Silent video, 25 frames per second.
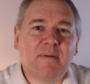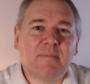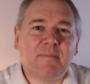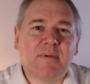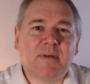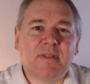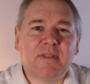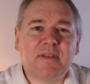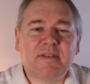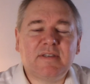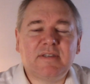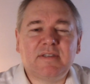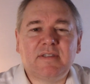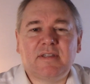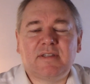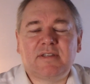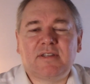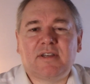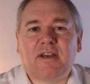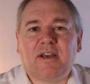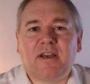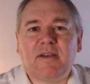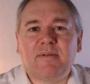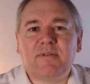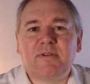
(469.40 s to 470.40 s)
But this is the
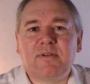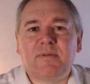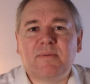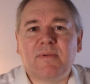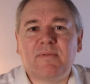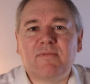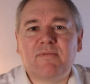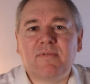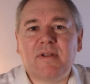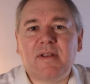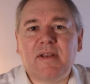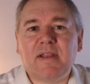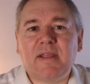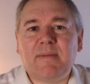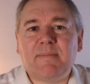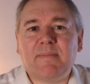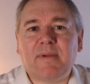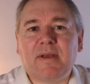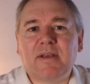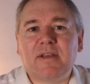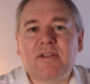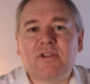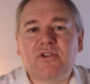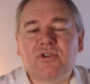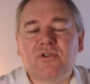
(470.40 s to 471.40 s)
time to be really
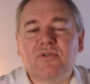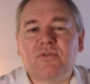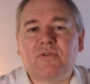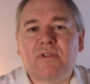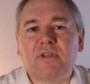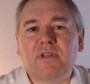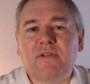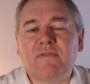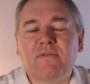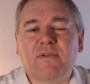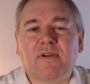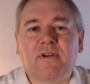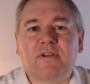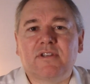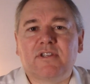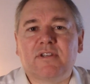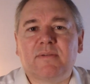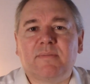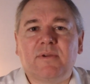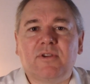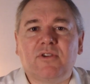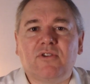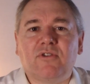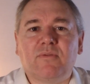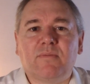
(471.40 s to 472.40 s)
making sure that you've got
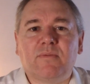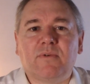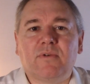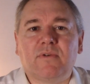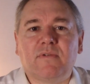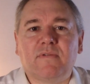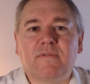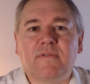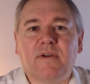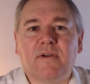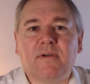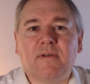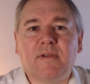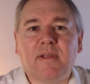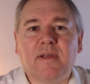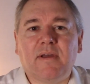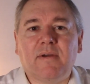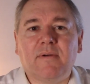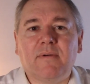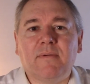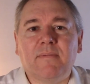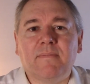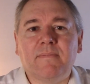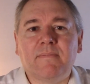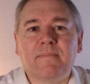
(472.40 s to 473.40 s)
some in your
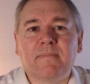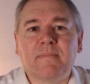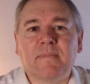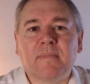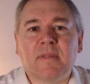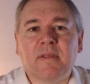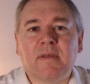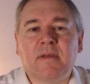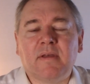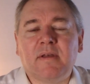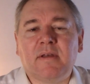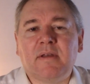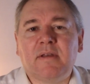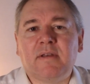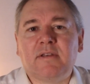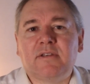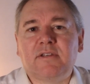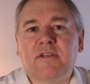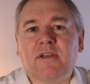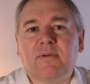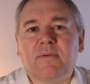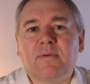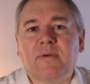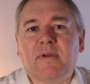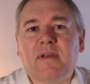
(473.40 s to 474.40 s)
portfolio.
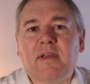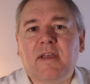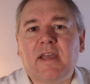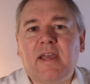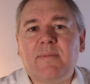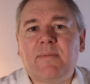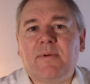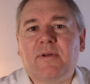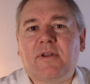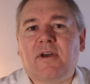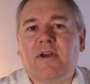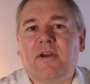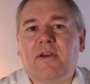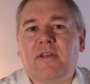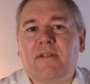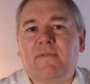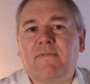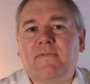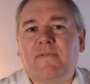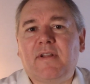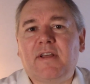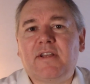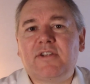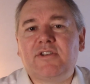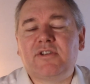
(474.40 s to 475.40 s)
So keep an eye on
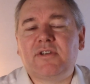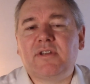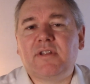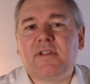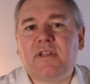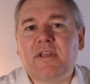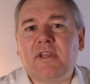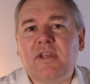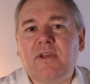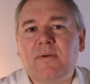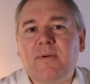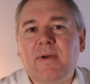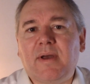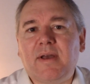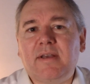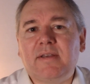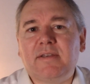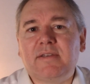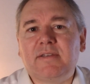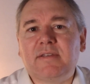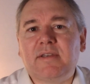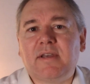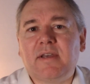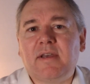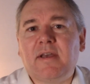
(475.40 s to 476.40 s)
inflation in the
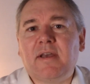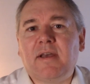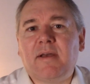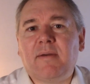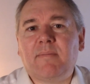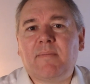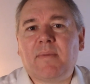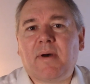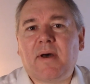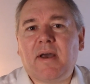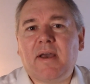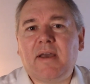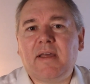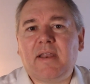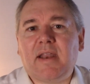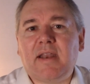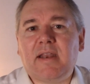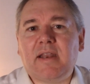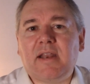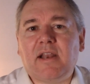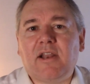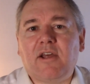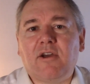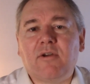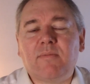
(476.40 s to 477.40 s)
US, buy at
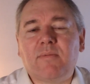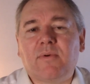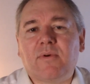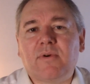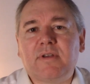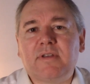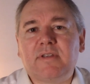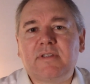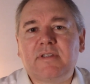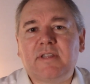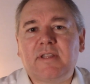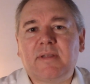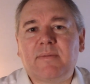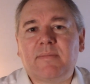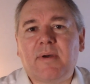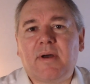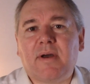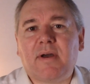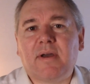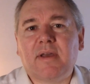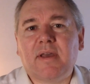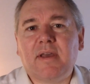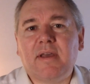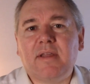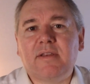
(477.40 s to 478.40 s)
any low points in the
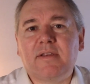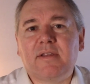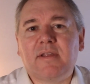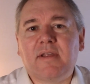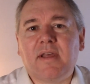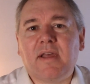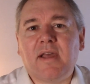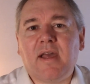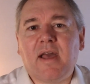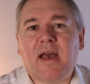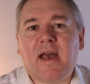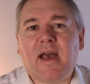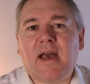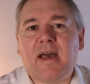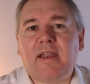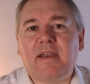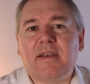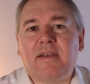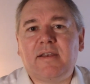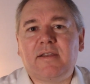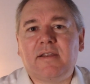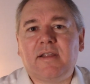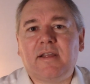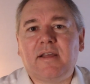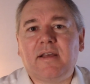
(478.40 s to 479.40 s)
market,
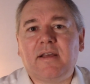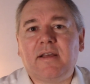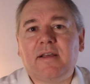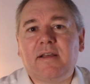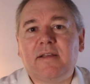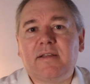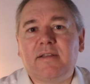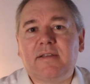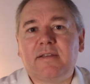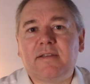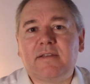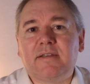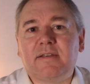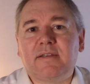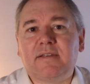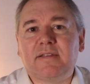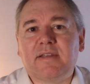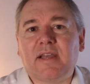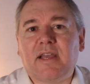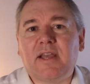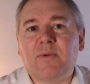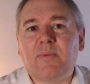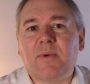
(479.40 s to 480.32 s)
and stay